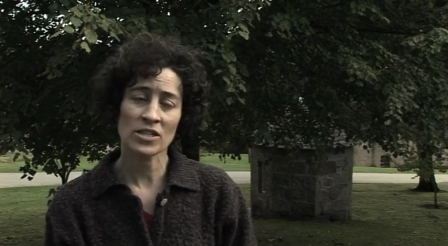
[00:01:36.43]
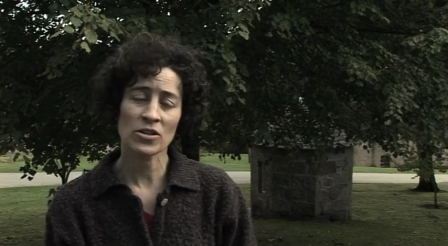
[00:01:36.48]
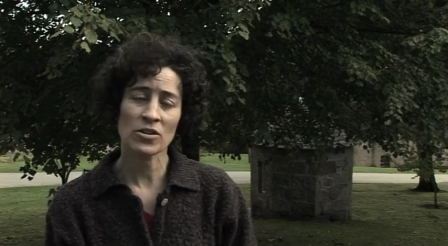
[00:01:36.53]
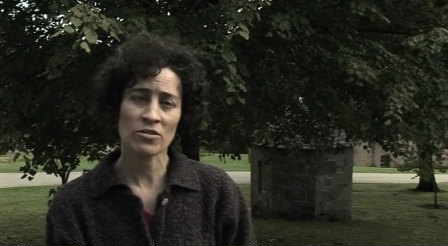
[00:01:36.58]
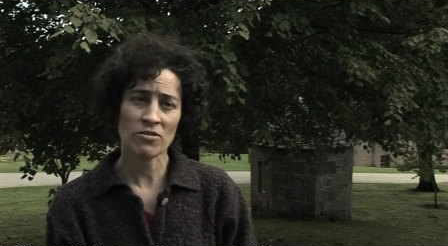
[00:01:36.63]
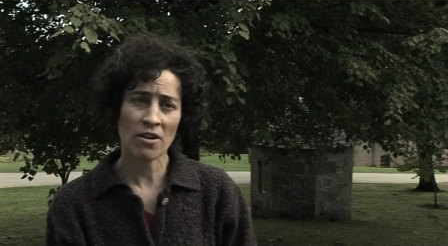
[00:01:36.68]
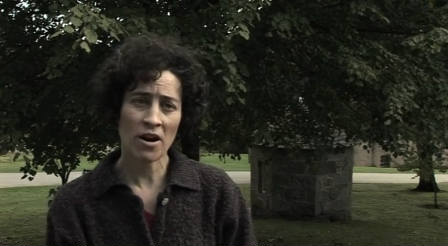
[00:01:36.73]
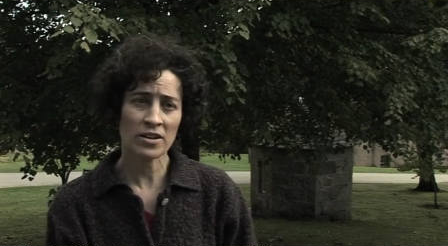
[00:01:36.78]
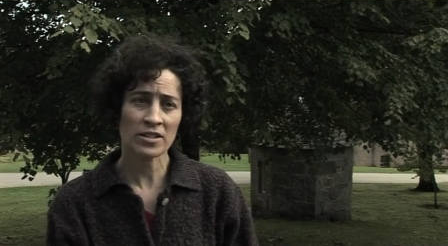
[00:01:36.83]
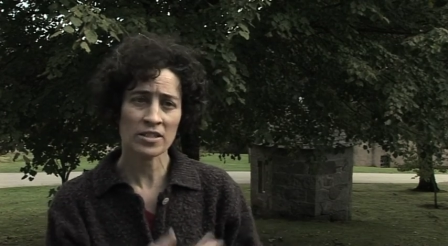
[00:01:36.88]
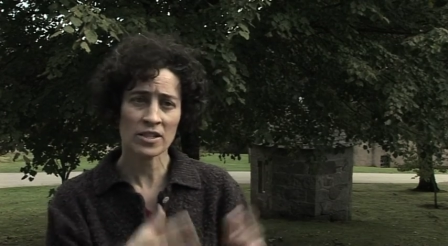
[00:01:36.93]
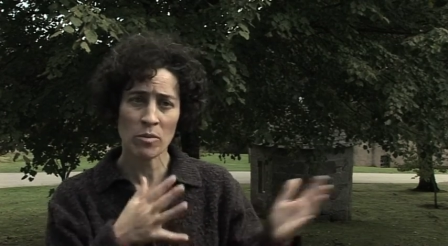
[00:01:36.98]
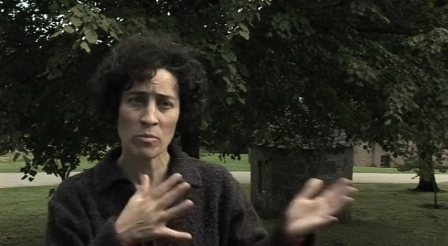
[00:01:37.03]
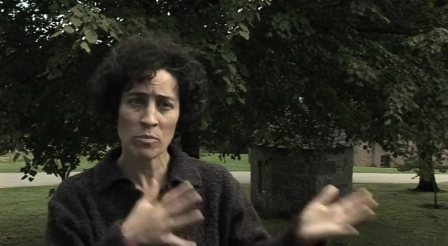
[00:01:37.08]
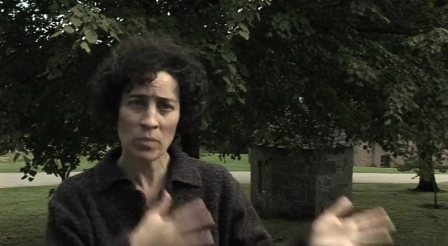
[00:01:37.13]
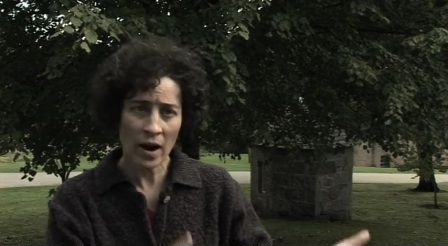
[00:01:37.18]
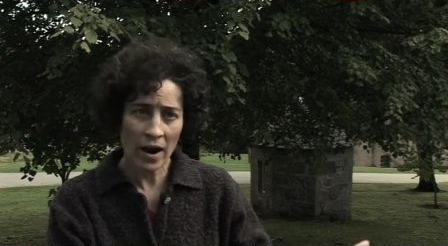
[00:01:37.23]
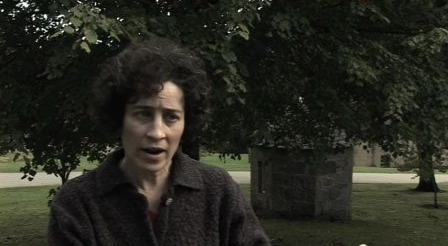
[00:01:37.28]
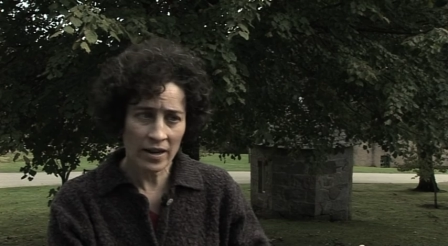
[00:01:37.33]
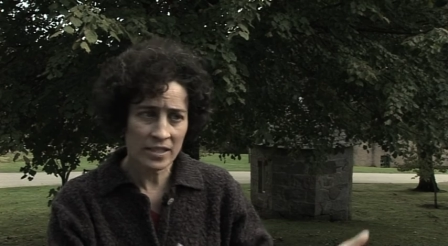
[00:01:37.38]
So there are
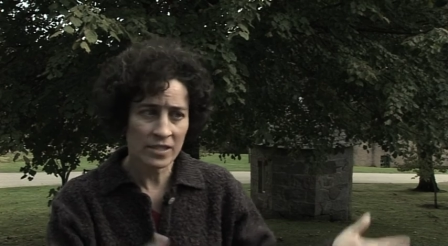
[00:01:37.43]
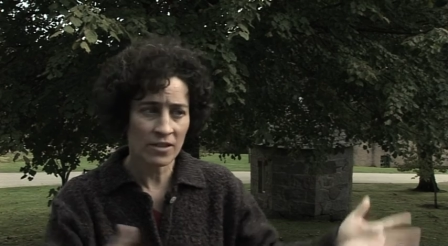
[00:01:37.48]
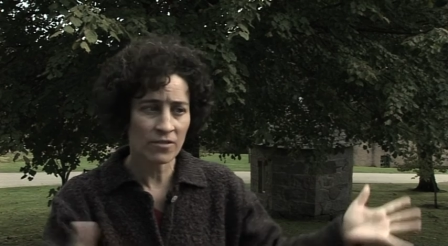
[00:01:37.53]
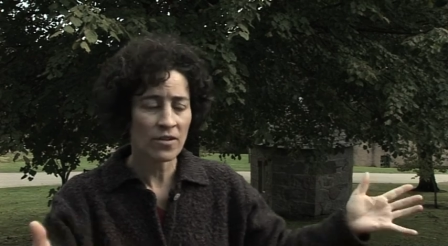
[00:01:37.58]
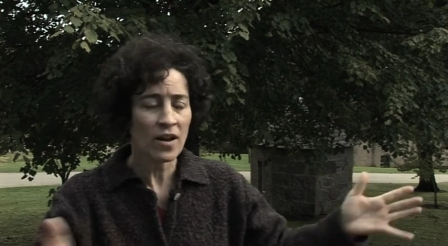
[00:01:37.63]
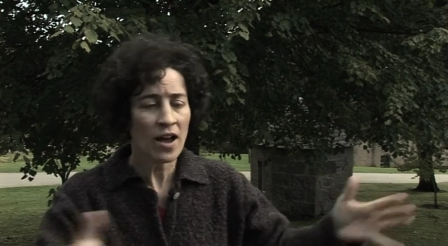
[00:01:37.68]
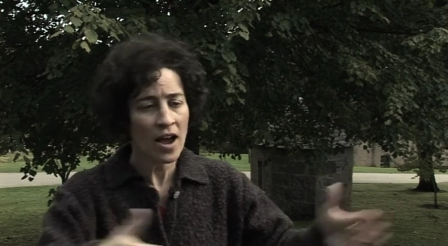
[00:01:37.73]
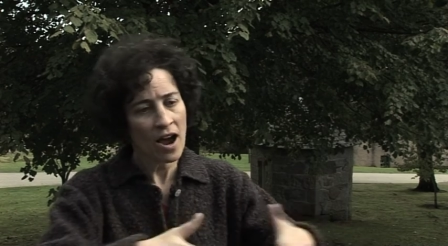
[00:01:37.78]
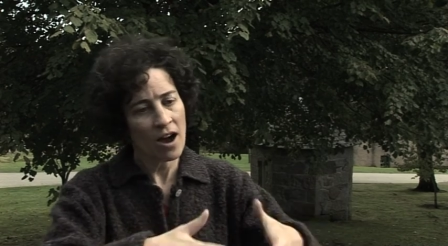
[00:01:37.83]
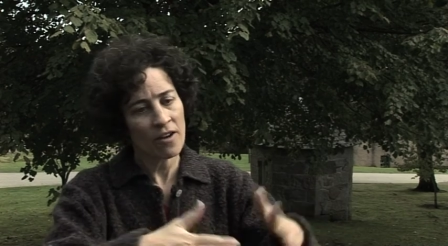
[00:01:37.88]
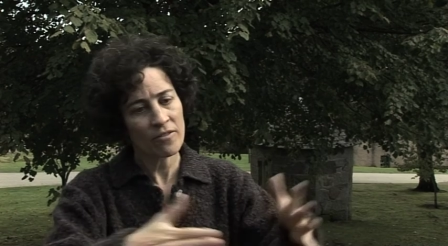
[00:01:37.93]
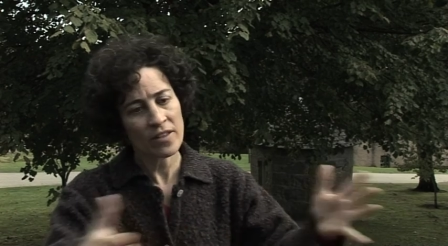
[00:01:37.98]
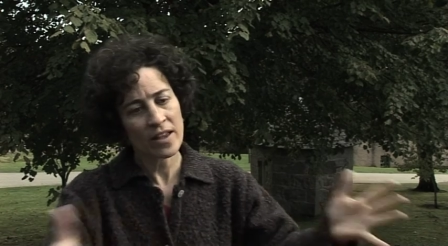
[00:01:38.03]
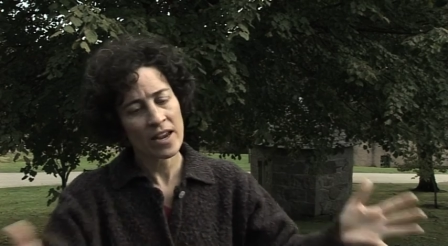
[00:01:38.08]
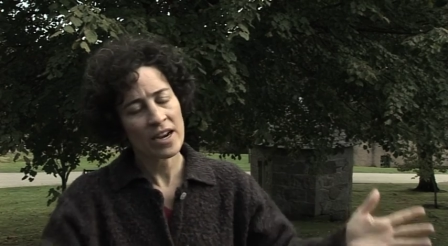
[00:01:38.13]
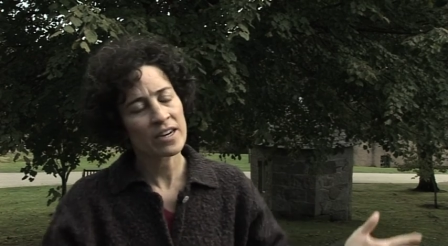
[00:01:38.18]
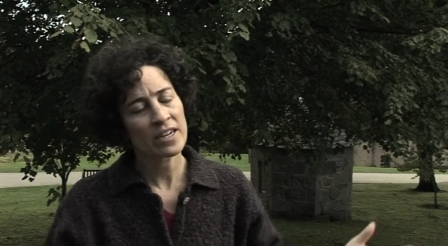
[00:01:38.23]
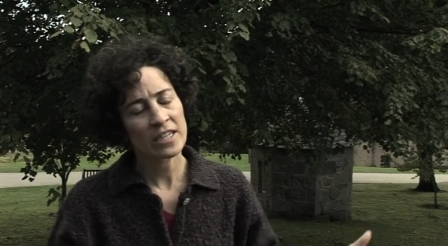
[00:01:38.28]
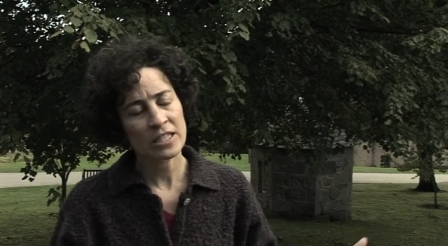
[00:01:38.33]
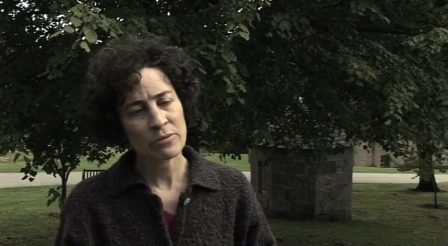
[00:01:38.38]
some parts of
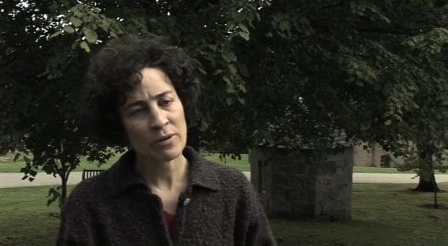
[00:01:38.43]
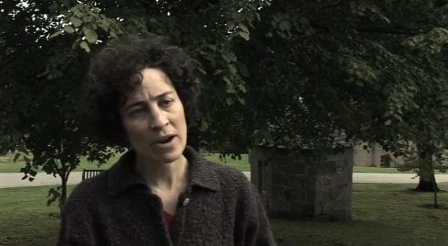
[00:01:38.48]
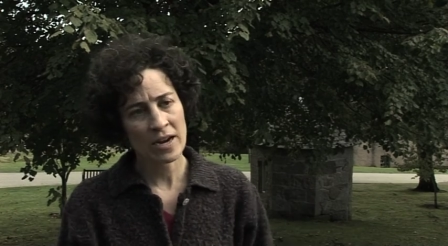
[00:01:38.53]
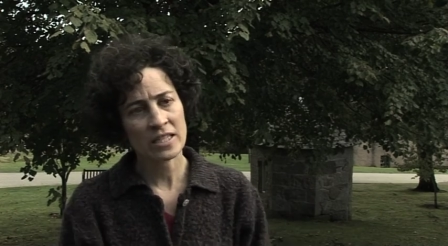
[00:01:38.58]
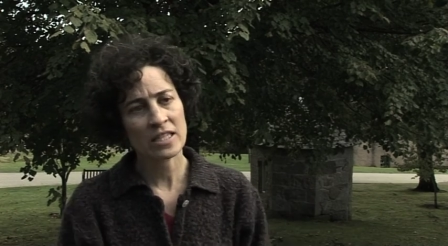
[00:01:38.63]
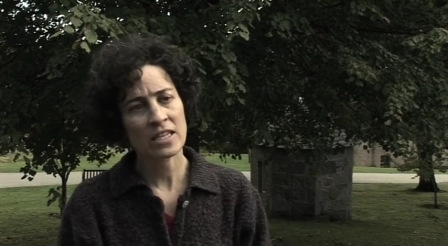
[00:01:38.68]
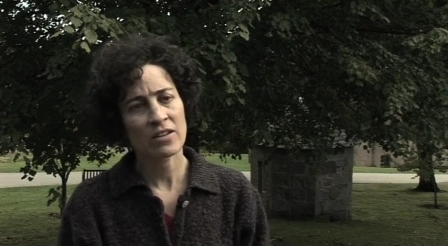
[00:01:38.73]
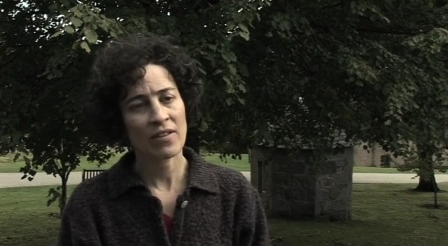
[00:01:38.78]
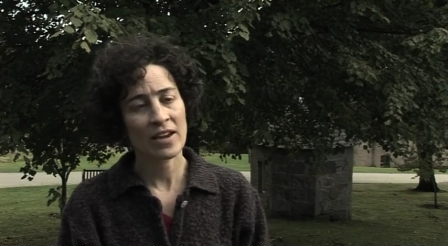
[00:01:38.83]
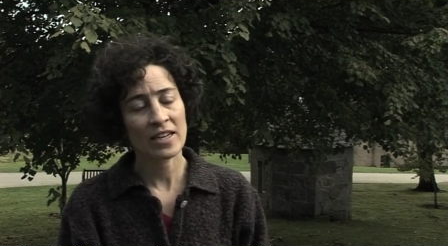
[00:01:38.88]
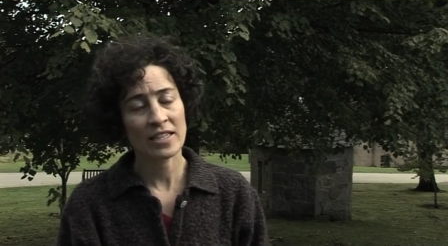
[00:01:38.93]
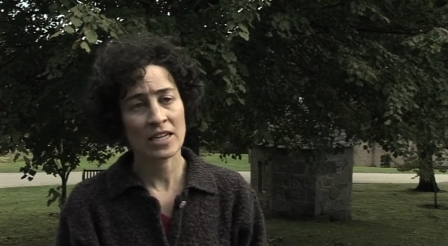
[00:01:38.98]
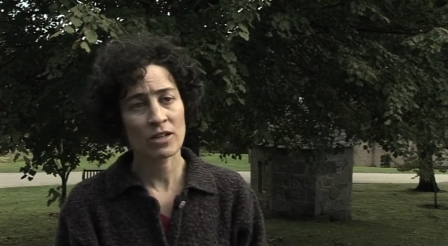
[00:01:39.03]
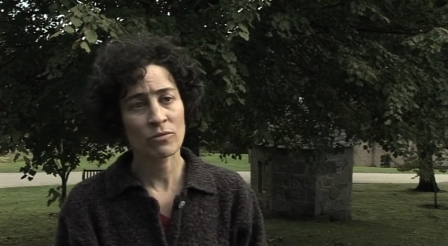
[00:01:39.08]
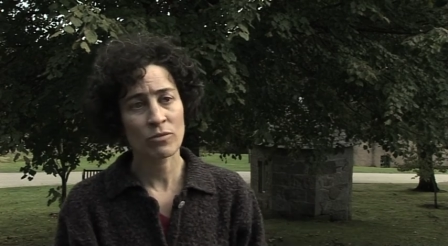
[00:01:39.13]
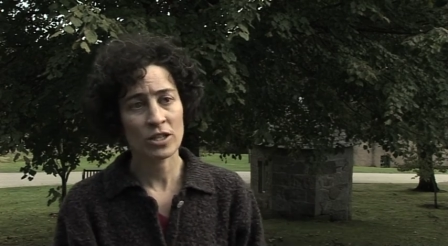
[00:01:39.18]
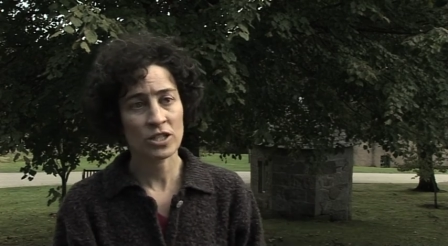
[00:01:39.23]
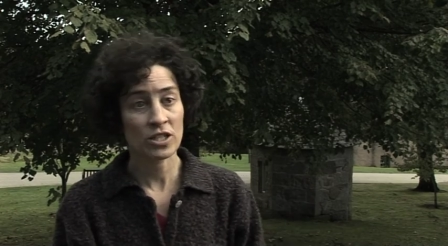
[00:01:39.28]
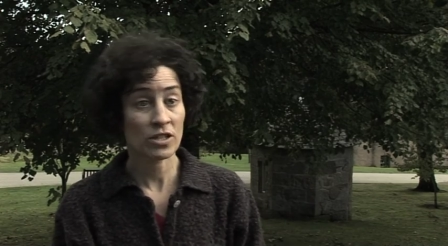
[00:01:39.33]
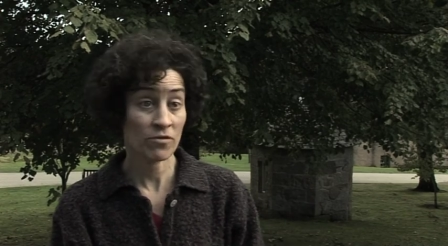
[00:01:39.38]
the areas we're
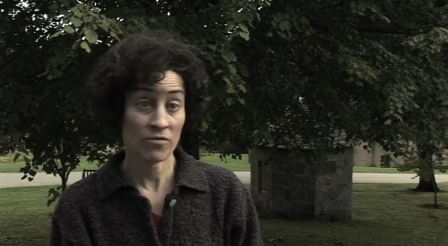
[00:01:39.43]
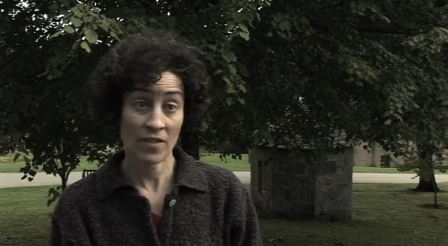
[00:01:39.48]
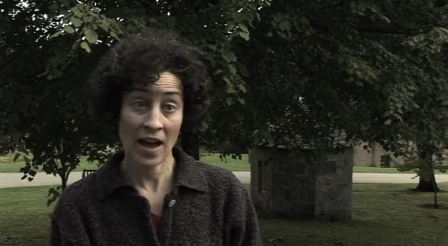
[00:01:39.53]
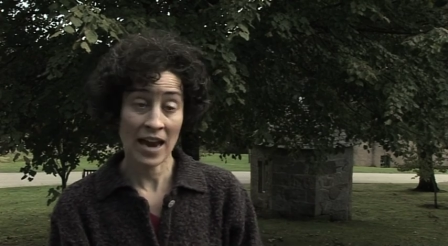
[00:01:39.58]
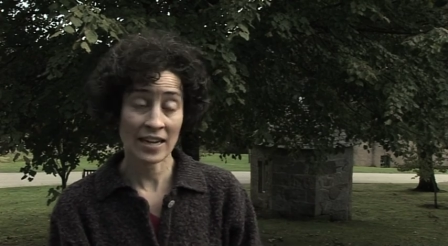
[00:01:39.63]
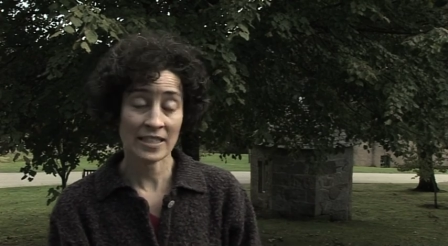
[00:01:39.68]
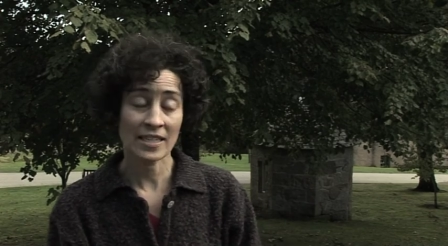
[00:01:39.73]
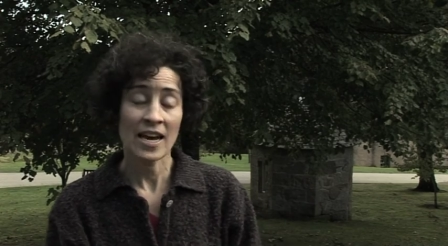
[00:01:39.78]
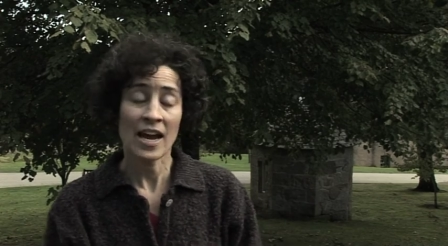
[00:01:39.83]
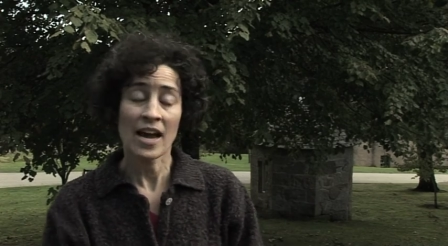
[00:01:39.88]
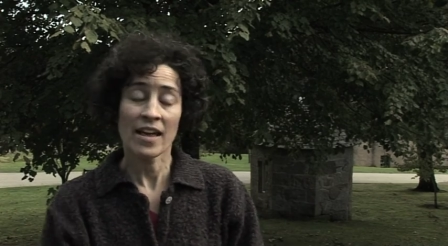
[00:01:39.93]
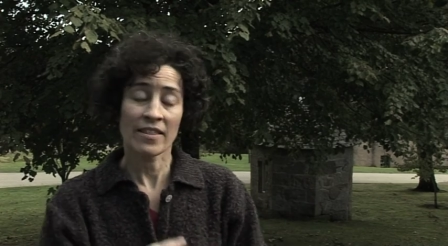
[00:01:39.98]
excavating which in fact